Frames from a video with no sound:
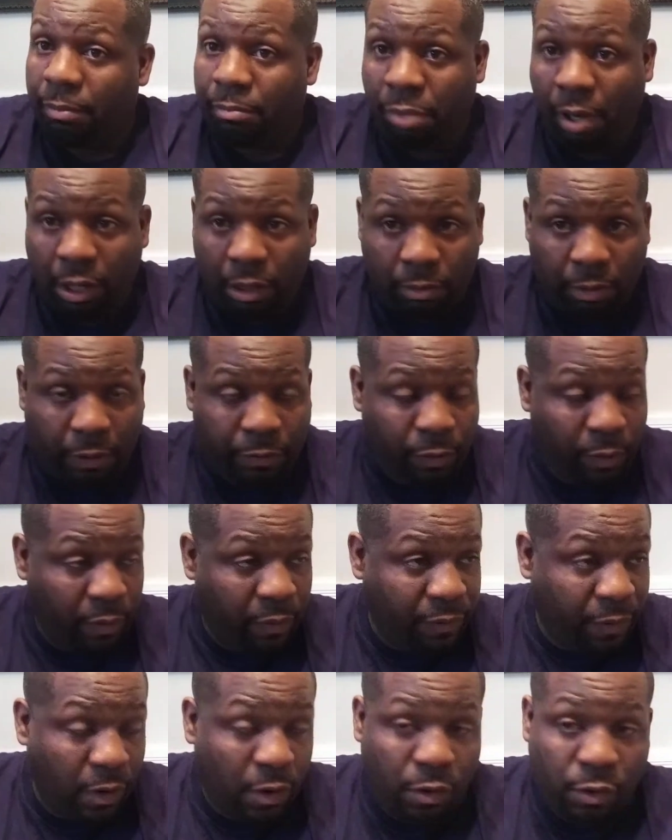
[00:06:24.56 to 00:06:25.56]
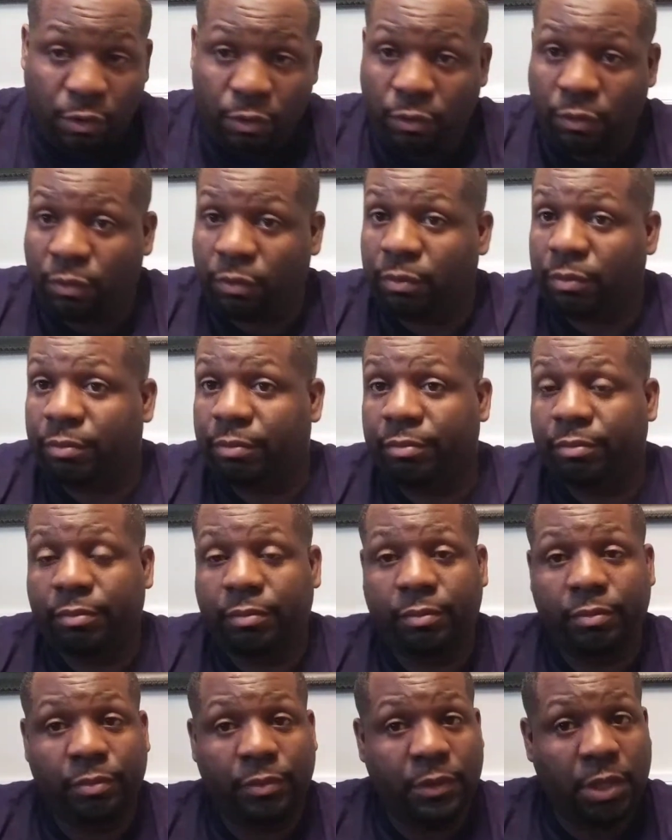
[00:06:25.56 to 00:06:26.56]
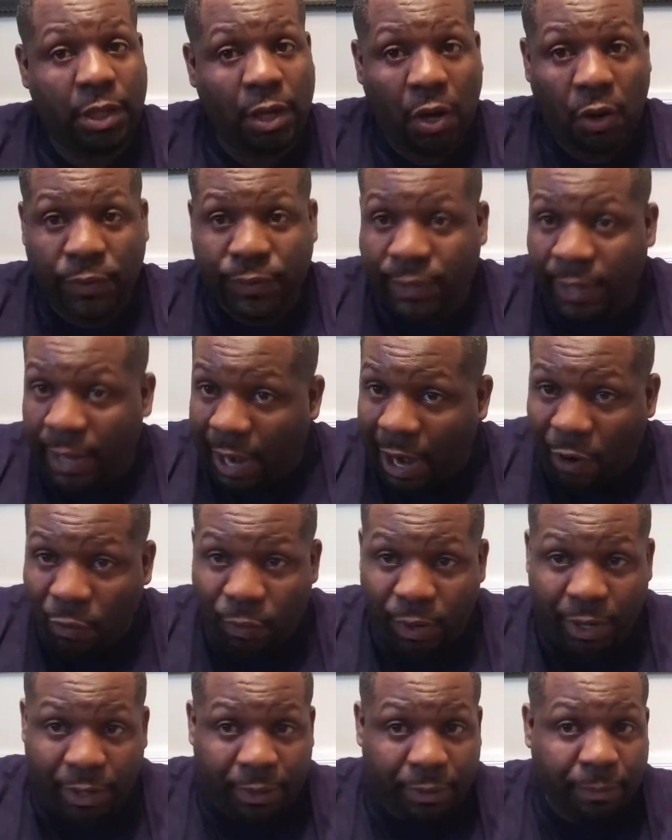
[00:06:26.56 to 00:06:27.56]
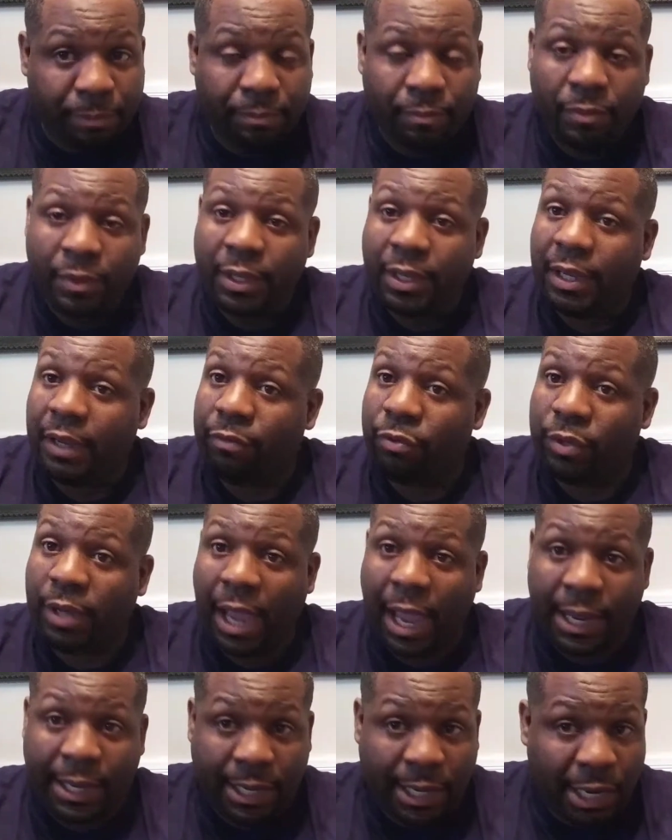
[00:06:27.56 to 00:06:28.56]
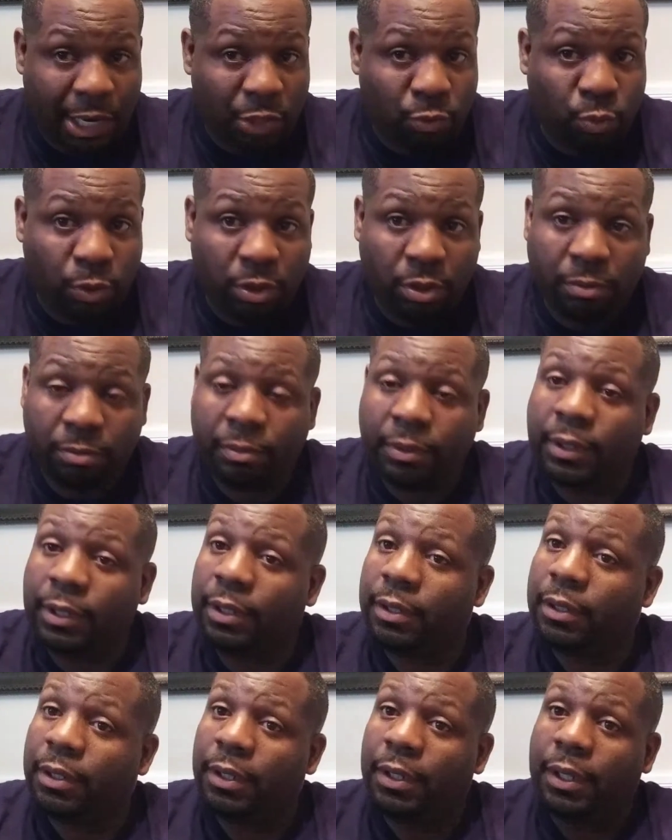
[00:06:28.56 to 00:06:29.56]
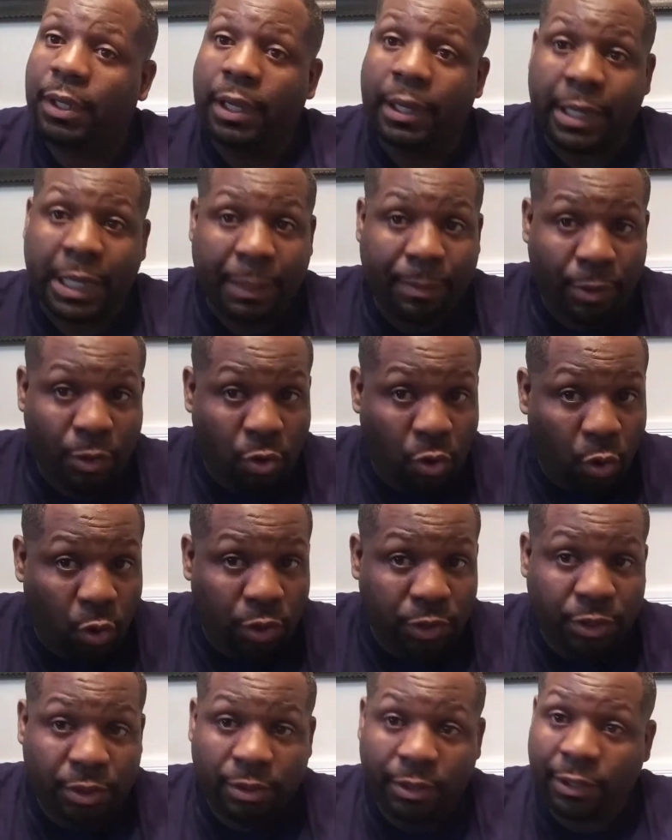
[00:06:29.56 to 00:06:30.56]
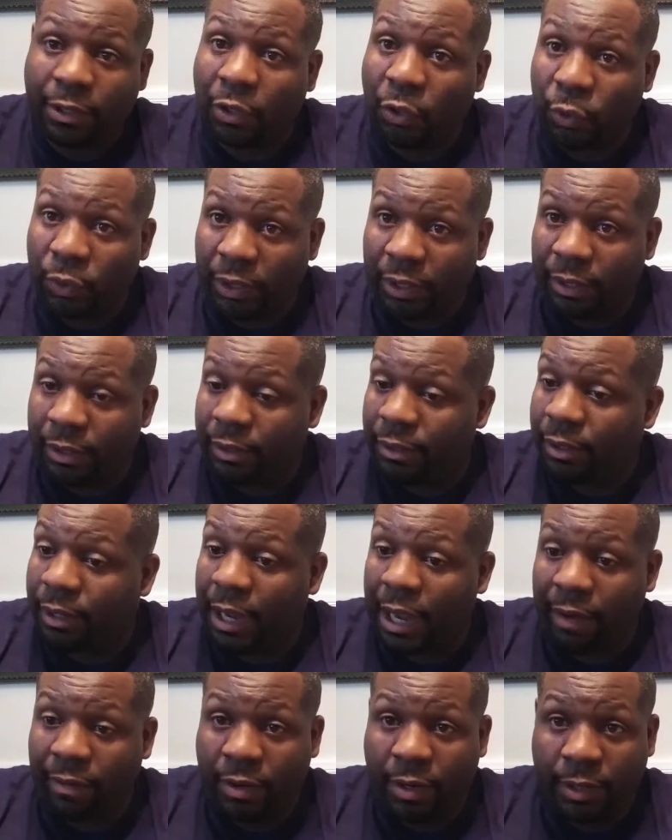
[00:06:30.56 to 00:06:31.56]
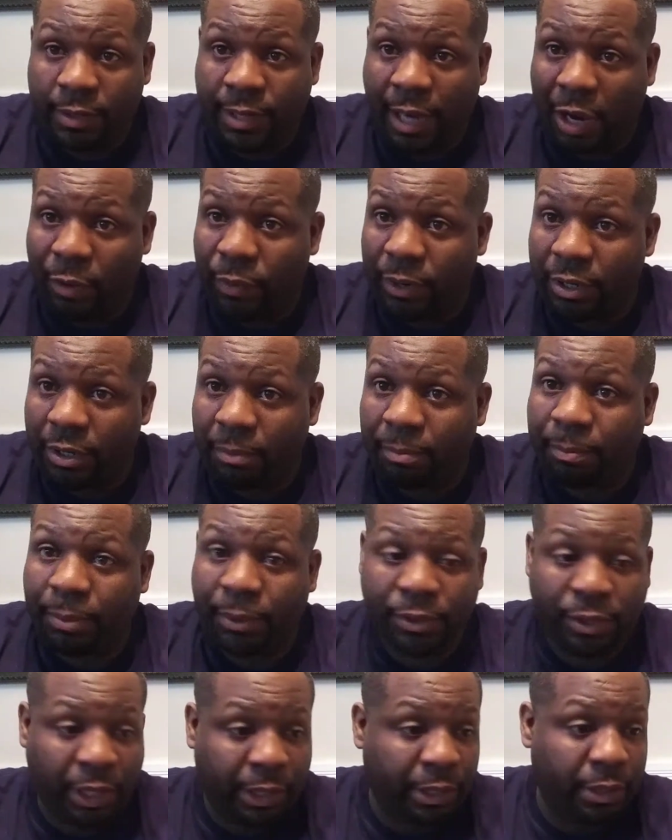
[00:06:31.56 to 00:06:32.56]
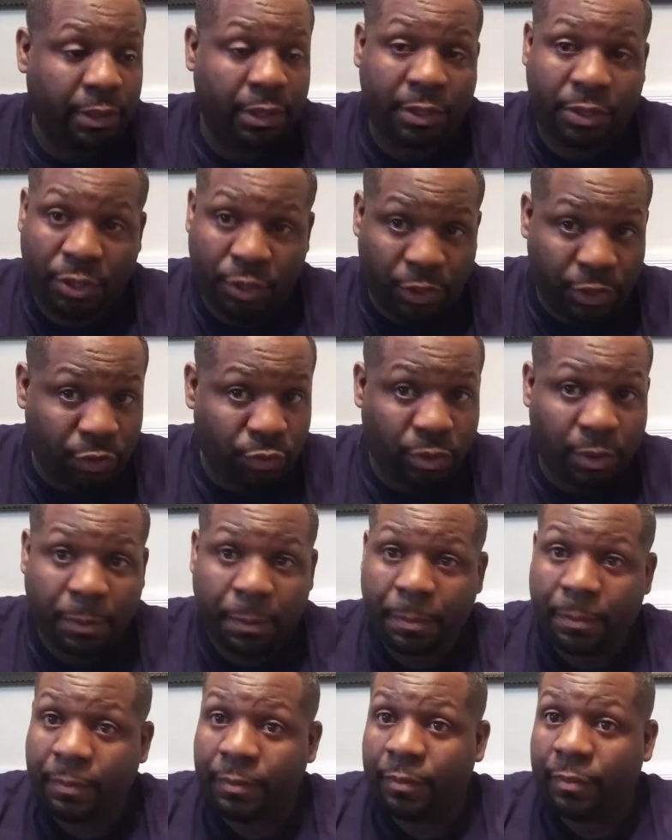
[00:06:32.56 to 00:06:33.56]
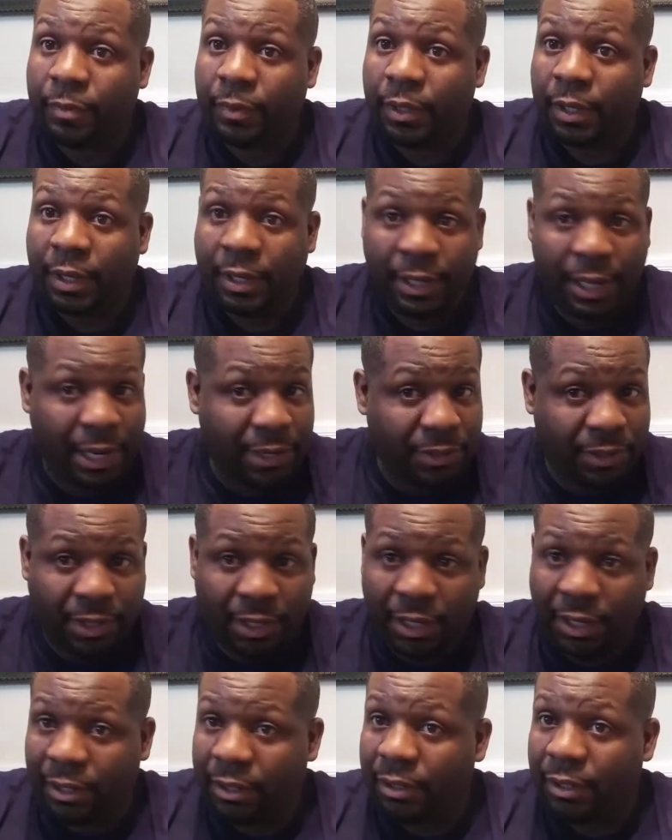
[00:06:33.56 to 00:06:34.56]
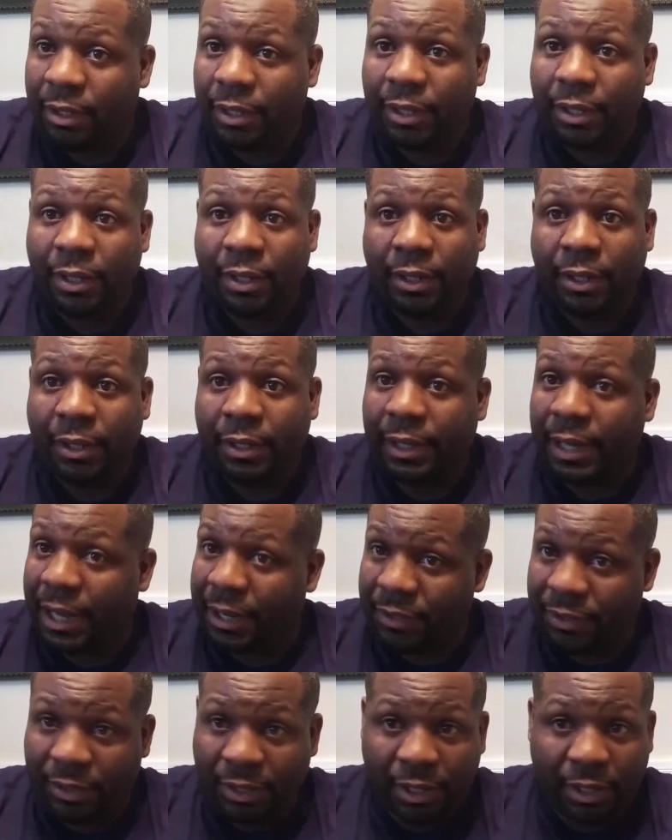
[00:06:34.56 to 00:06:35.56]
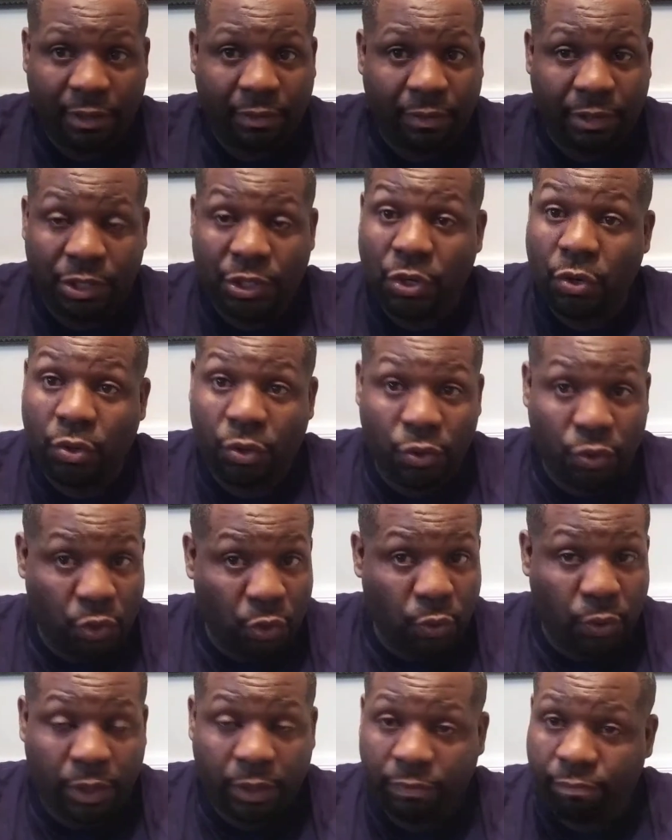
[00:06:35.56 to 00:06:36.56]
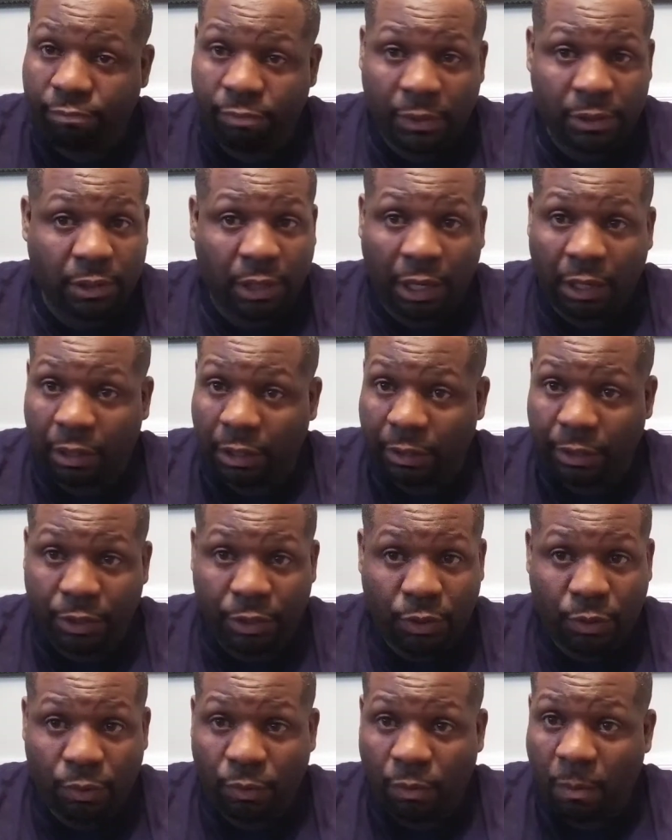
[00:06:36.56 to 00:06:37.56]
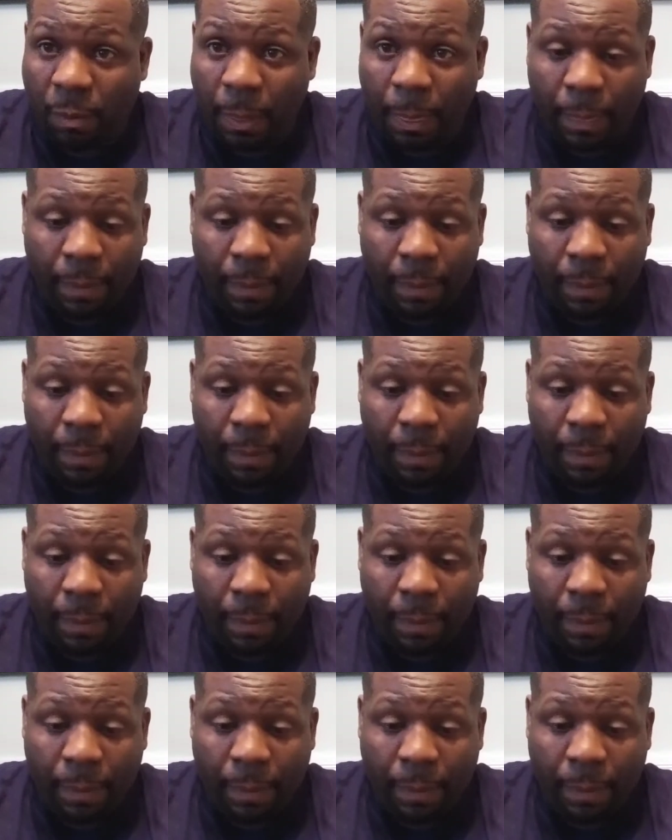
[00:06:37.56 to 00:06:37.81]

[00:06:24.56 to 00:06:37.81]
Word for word: Block them off your phone. Cut all ties with them. If you got kids with them, keep it cordial and only have contact with him pertaining to children. That's it. That's it. You can do it. It's all up to you.